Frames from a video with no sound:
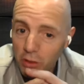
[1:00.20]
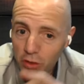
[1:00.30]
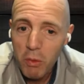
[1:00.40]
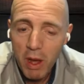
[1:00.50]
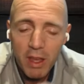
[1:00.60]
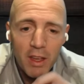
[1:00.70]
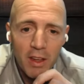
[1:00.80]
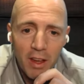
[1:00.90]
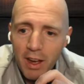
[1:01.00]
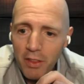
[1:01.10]
straight away,
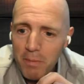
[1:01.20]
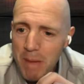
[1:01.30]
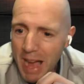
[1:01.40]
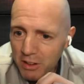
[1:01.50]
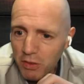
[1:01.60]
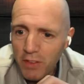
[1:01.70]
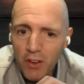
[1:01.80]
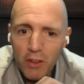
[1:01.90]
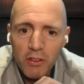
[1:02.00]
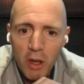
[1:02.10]
the badge for the
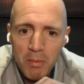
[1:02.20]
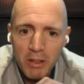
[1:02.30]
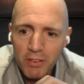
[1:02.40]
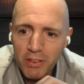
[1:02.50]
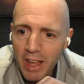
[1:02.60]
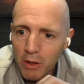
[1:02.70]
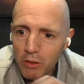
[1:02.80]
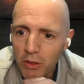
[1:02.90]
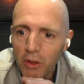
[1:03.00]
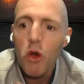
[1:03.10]
first comment of the day goes
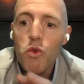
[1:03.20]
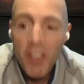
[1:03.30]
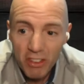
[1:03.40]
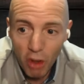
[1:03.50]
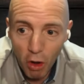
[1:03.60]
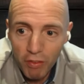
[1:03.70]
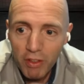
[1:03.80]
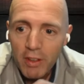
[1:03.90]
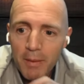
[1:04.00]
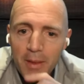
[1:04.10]
to Rifisov,
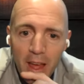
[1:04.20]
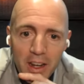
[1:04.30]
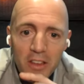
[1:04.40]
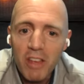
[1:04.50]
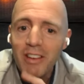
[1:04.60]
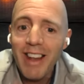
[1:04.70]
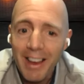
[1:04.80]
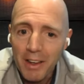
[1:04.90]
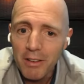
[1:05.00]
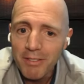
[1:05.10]
and he says,
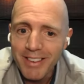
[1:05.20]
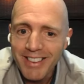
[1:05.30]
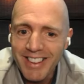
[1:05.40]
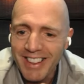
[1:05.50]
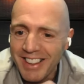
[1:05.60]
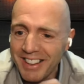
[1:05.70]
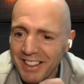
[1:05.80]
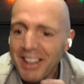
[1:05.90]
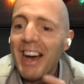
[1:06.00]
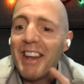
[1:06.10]
luck.
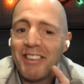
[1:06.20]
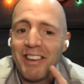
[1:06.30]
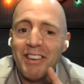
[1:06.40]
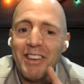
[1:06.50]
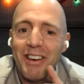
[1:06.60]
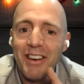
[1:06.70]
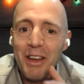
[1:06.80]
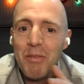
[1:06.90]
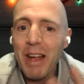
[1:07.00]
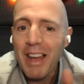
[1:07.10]
And he says,
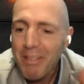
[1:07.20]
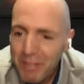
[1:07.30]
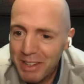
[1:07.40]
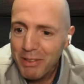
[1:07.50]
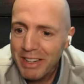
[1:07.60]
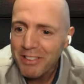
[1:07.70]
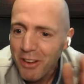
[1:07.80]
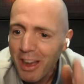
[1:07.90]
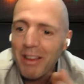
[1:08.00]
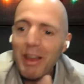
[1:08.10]
but it's
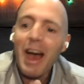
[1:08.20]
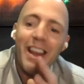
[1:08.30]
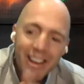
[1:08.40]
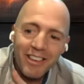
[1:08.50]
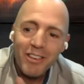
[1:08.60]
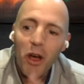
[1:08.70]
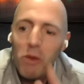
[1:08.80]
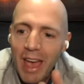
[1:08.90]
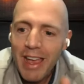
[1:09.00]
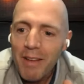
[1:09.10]
not. And then he says,
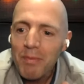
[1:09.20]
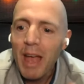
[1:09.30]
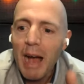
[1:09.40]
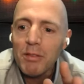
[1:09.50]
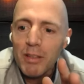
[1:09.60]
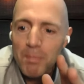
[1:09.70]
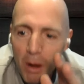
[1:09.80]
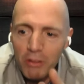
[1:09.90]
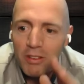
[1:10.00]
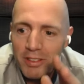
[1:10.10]
okay, I'm
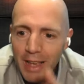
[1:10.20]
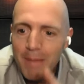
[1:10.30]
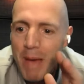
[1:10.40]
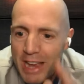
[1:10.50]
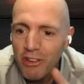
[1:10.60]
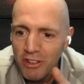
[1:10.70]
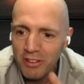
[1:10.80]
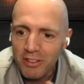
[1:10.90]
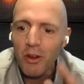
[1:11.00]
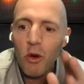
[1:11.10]
supposed to say
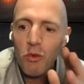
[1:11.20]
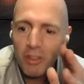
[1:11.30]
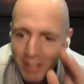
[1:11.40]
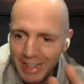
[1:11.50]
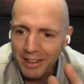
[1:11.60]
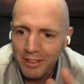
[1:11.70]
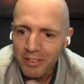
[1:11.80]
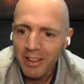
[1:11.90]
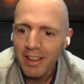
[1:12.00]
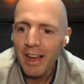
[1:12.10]
patience or
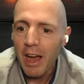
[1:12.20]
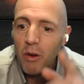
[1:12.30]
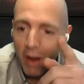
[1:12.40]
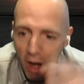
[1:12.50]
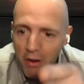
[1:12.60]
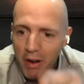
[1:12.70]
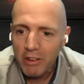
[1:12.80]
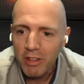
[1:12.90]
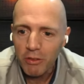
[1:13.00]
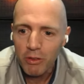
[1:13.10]
resilience. Or RH
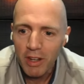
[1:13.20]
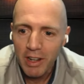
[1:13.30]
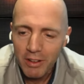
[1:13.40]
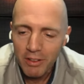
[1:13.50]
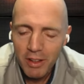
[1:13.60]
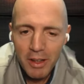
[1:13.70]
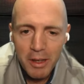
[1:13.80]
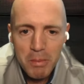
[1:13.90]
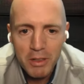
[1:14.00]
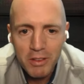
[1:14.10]
says resilience.
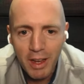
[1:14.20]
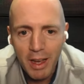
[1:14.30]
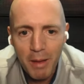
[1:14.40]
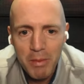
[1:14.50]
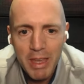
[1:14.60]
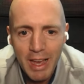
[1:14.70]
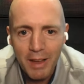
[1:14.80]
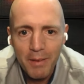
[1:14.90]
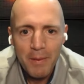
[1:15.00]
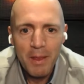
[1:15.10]
But, yeah.
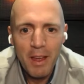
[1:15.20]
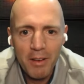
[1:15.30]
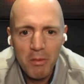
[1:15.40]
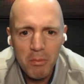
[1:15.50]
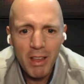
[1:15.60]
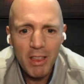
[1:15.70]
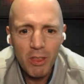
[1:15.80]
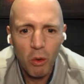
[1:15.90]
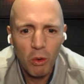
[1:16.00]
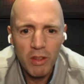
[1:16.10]
And my
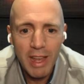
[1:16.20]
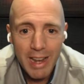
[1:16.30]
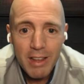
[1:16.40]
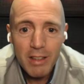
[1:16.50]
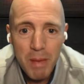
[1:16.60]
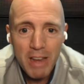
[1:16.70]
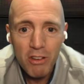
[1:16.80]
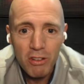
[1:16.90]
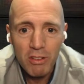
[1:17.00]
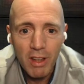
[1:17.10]
thoughts, it is
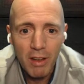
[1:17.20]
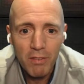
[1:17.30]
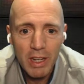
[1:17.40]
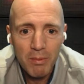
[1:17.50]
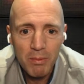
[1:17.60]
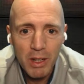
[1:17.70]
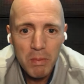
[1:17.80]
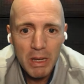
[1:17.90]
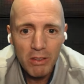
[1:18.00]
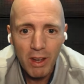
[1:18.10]
patience, Vadim, you
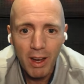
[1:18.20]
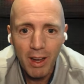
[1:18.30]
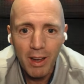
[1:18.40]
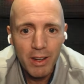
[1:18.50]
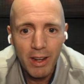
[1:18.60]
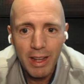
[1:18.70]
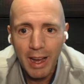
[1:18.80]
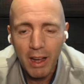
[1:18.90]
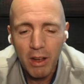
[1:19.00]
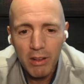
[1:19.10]
know, because
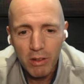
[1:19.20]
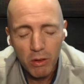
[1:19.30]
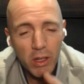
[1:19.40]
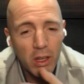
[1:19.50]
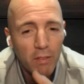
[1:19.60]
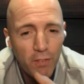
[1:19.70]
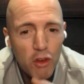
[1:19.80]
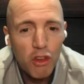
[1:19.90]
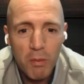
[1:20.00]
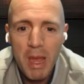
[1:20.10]
I look at
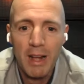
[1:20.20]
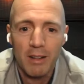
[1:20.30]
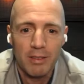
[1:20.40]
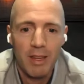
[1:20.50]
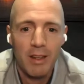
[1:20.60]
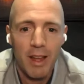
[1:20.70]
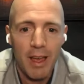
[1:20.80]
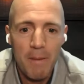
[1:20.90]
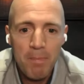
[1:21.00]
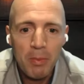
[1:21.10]
Future PLC
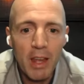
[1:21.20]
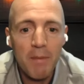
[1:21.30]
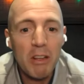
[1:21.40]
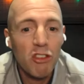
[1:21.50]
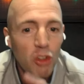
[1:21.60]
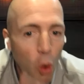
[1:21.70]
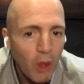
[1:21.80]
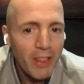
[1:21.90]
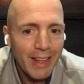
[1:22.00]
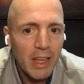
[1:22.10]
today, and I've been
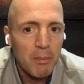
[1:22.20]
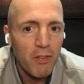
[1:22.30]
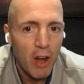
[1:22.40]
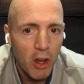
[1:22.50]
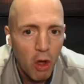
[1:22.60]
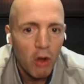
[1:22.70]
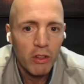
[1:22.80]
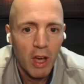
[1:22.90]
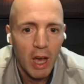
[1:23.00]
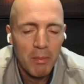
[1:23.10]
stalking that company for a long
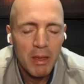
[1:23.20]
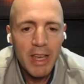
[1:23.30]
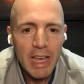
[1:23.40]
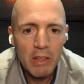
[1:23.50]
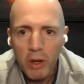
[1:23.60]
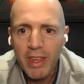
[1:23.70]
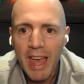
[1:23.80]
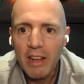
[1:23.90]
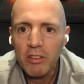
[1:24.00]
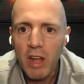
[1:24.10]
time. It's one of the
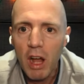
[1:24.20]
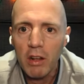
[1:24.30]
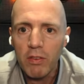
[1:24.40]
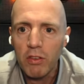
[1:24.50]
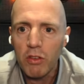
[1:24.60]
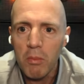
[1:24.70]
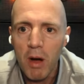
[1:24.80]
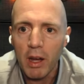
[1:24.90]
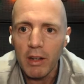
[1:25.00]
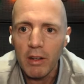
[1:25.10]
ex-darlings of the stock
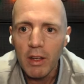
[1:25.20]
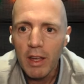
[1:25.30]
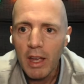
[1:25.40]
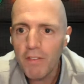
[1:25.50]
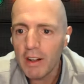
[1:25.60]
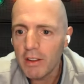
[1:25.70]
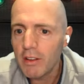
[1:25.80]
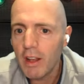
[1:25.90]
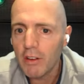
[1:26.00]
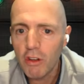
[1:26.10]
market. In fact,
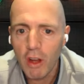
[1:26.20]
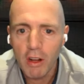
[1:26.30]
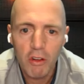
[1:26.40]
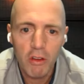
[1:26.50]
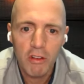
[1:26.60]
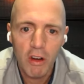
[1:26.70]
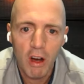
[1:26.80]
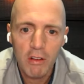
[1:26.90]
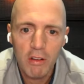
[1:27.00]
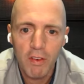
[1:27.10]
I'll show you the
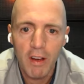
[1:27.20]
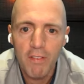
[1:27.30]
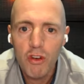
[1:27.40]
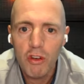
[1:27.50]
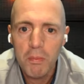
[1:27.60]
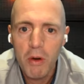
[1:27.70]
chart of Future